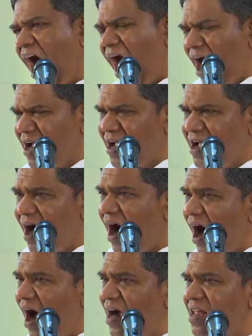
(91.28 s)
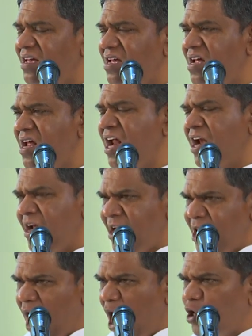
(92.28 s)
Our God
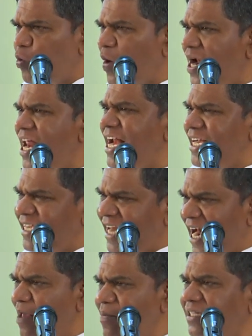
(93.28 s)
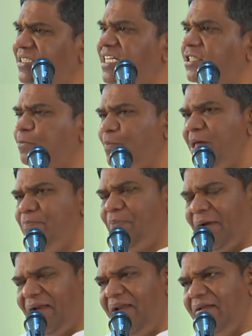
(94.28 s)
not only delivers his
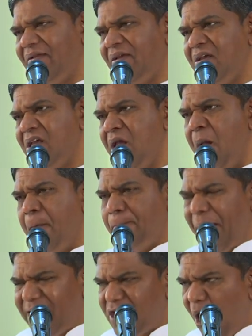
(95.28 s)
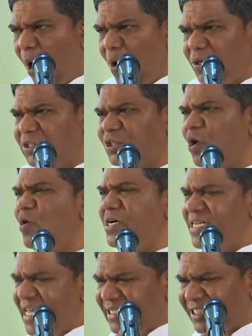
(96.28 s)
people, but also
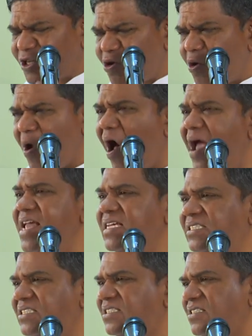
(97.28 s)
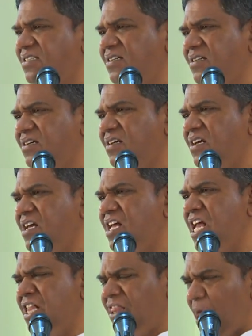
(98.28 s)
destroys
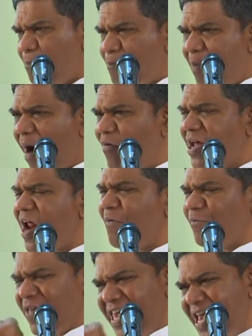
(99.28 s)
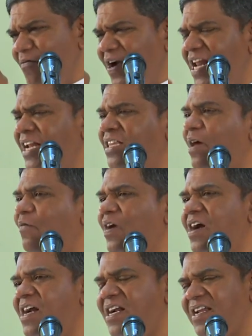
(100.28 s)
the power of evil in the
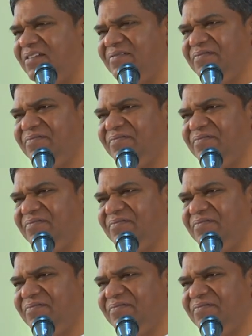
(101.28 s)
world